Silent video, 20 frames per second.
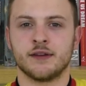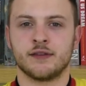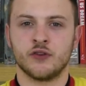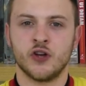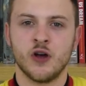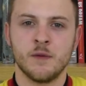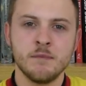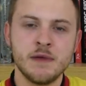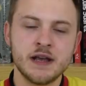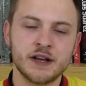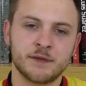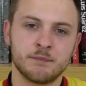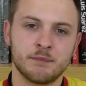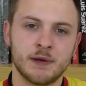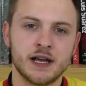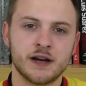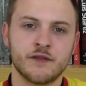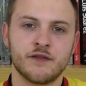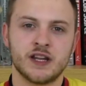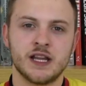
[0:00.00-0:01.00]
So a mixed
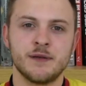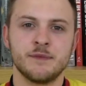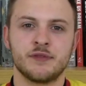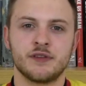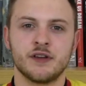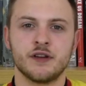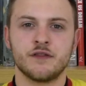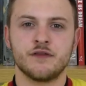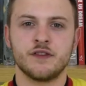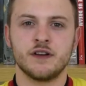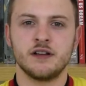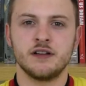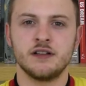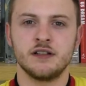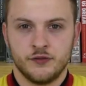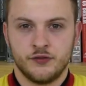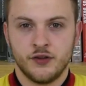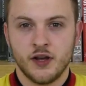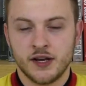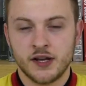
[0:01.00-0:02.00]
bag for them so
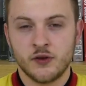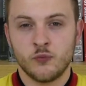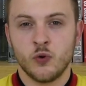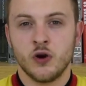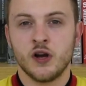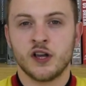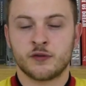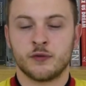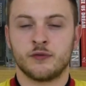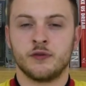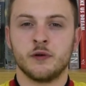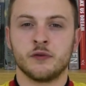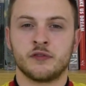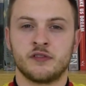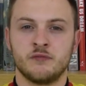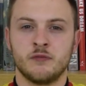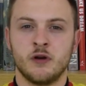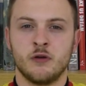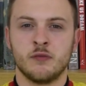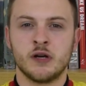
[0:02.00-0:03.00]
far. Certainly worse results
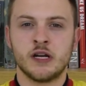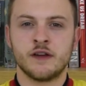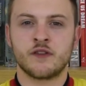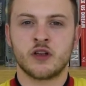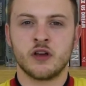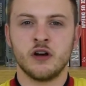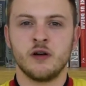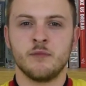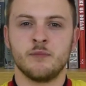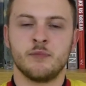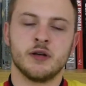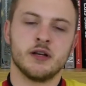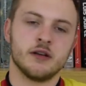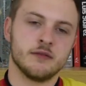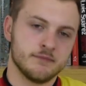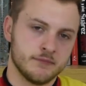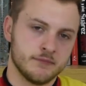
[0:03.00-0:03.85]
than what we've got, but